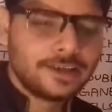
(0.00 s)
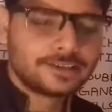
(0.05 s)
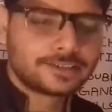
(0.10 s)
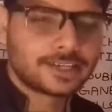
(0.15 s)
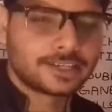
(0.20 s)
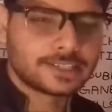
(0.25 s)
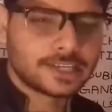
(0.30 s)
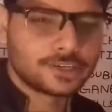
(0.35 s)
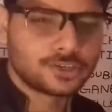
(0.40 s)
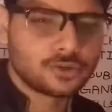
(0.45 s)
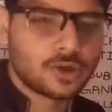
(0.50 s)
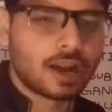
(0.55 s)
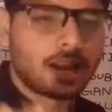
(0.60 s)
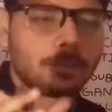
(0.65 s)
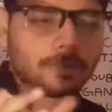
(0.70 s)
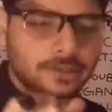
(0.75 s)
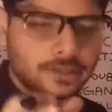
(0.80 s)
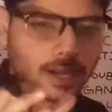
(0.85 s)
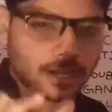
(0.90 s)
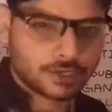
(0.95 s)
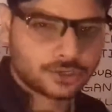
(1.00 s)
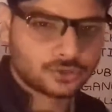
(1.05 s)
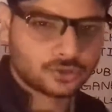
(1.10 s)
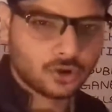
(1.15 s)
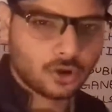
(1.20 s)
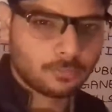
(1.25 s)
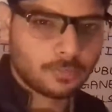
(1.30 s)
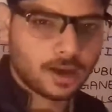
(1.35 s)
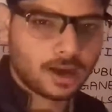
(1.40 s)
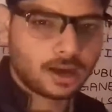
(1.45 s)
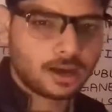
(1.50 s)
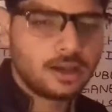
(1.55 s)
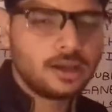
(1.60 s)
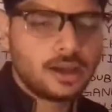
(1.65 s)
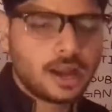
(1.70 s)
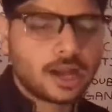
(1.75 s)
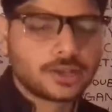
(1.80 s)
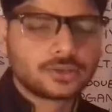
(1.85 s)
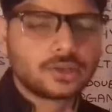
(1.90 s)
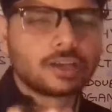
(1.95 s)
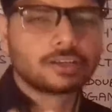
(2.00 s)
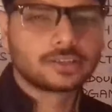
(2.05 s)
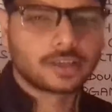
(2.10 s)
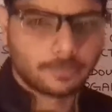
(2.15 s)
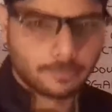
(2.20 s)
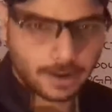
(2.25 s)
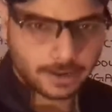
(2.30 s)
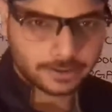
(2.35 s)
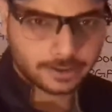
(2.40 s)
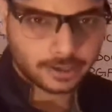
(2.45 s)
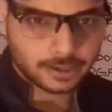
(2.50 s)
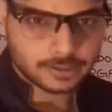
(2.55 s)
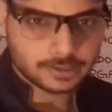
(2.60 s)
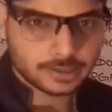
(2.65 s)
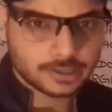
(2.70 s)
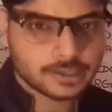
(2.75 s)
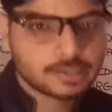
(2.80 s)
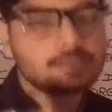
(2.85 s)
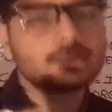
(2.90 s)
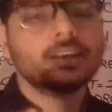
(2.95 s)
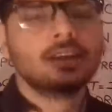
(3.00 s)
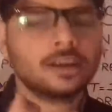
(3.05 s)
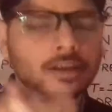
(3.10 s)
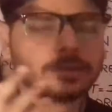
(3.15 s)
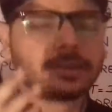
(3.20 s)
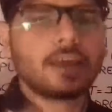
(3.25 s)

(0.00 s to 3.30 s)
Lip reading: such as you are having the stroma as well as the matrix rays.